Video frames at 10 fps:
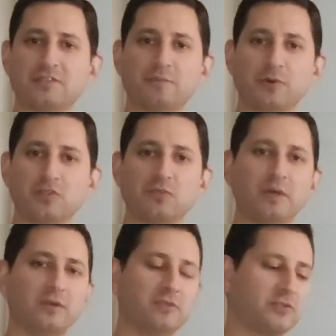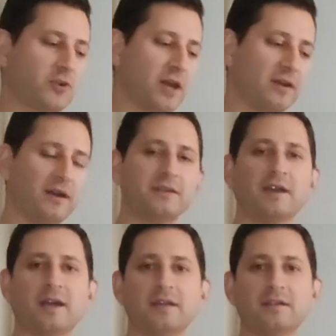It's supposed to be able to track
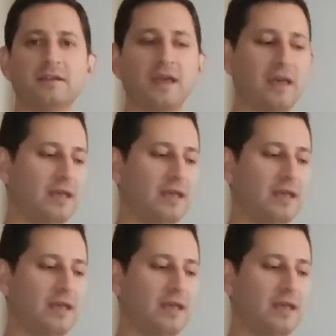unguided